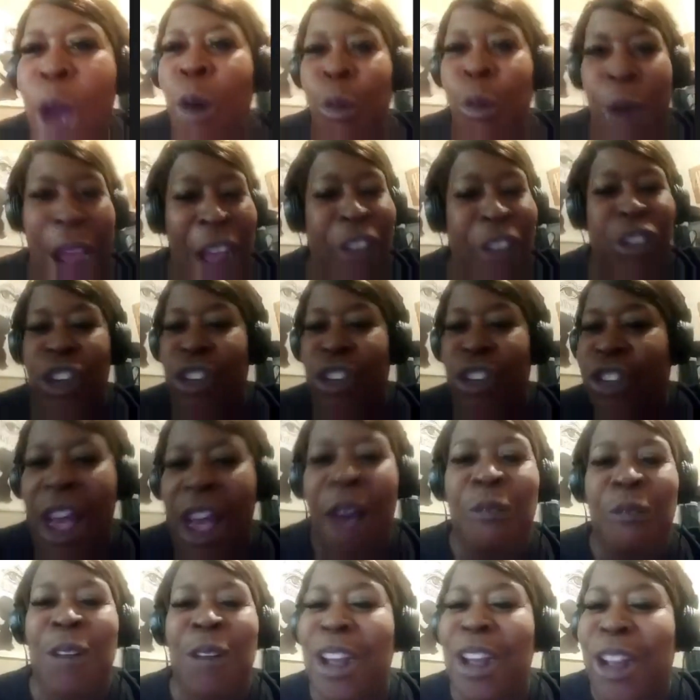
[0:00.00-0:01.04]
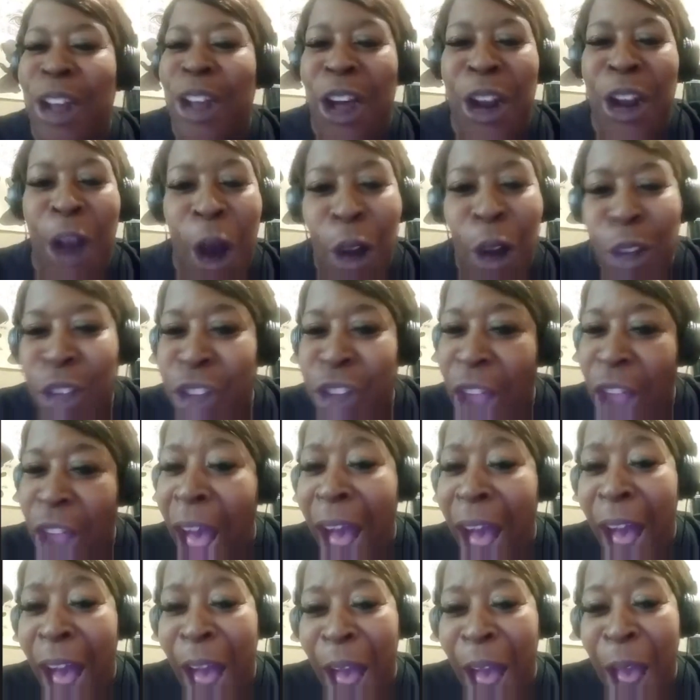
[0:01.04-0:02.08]
We're just having a good old
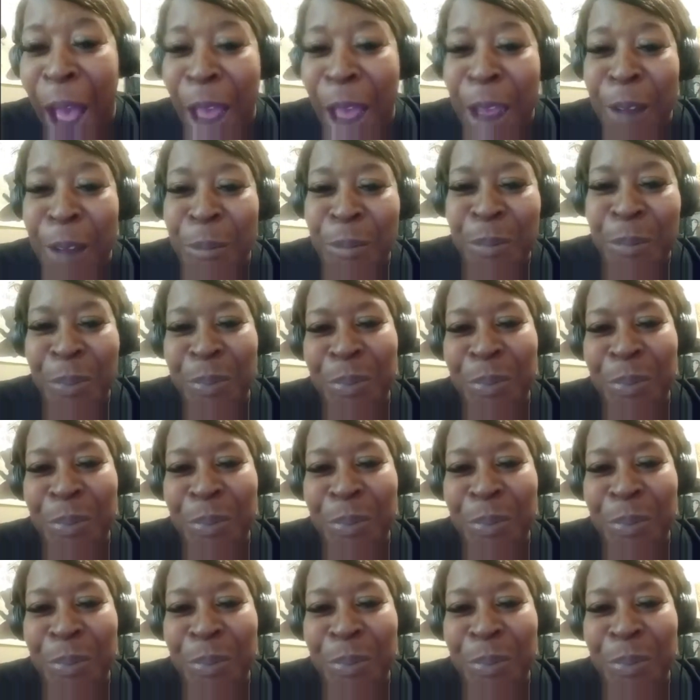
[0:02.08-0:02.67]
time.